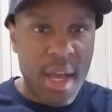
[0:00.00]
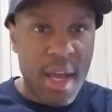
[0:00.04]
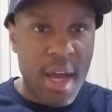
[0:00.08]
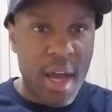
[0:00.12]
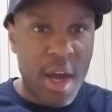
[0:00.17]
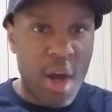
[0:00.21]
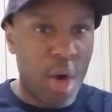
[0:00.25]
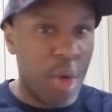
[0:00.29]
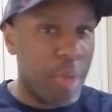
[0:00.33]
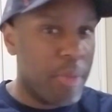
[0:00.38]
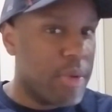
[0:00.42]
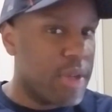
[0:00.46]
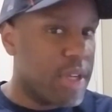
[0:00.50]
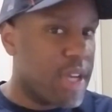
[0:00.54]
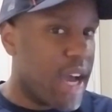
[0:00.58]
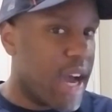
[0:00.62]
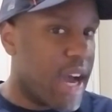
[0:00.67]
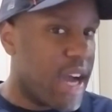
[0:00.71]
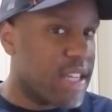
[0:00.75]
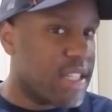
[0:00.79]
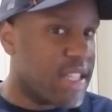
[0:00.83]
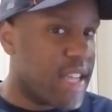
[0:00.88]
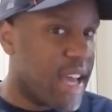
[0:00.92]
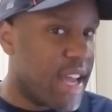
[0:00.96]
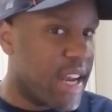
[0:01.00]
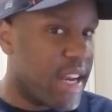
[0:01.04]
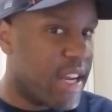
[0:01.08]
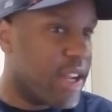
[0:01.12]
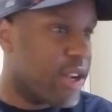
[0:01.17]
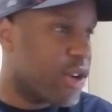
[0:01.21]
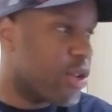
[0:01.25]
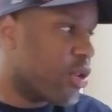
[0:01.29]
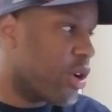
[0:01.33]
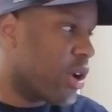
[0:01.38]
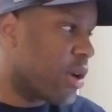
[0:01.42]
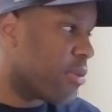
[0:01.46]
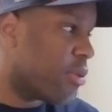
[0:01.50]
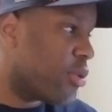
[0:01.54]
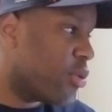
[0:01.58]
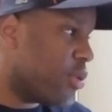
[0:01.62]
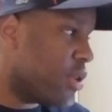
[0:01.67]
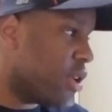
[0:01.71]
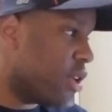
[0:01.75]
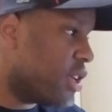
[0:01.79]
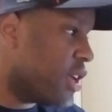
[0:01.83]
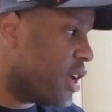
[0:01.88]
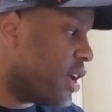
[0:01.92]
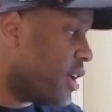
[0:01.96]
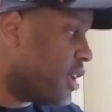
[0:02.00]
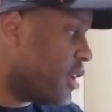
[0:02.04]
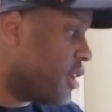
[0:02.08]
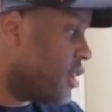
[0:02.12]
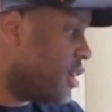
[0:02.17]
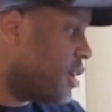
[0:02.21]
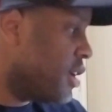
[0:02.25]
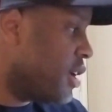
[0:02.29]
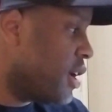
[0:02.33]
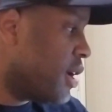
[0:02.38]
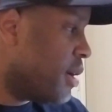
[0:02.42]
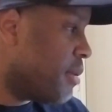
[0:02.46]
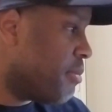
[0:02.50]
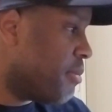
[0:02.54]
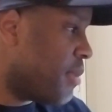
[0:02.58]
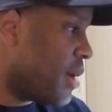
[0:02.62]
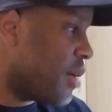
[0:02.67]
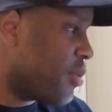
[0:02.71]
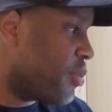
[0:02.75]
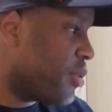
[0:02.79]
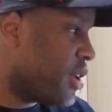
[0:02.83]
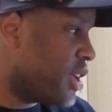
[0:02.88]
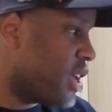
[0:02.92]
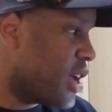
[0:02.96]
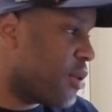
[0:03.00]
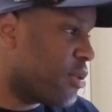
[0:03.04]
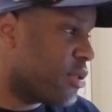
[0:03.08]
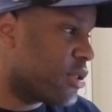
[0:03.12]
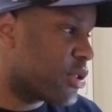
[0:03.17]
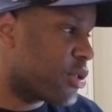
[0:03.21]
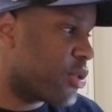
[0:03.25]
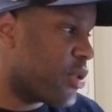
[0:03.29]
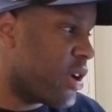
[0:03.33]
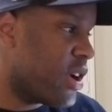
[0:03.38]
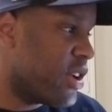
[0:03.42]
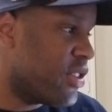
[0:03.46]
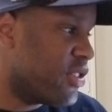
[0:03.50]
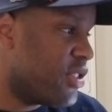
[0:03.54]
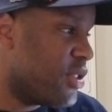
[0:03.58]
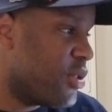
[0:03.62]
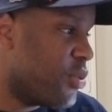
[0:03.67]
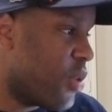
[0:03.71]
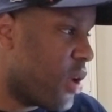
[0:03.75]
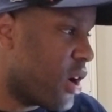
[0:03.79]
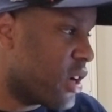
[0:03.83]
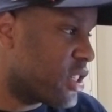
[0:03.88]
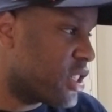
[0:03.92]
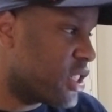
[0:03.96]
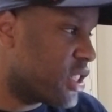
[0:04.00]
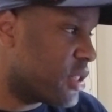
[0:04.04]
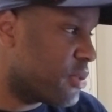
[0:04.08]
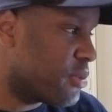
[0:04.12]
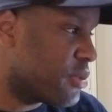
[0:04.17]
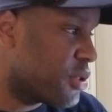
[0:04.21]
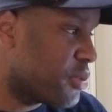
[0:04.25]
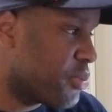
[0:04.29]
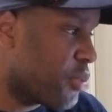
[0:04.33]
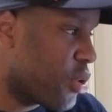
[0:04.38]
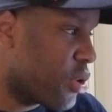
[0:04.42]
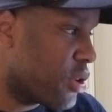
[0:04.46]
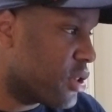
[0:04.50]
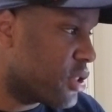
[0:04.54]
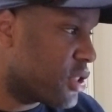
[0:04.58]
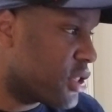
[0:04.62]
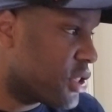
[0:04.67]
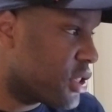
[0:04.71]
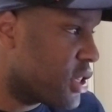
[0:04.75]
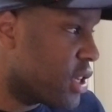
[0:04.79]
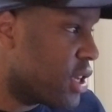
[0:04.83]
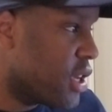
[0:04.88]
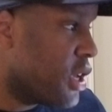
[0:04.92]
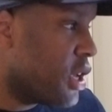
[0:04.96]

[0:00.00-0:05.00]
I hope you guys had an incredible weekend. My weekend was crazy watching some sports.